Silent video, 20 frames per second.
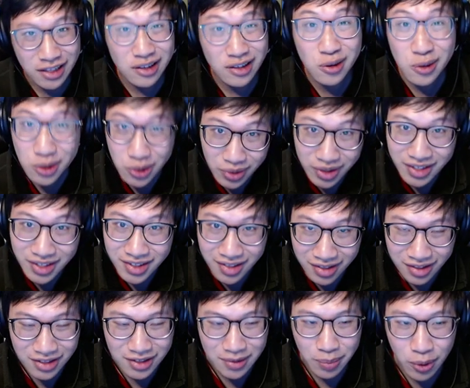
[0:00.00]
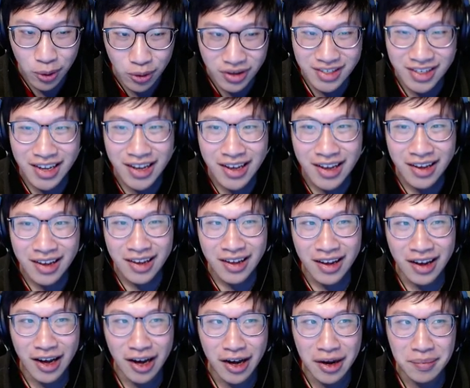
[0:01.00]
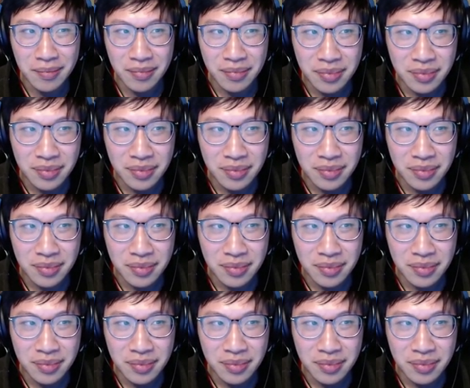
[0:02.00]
usually the supports um,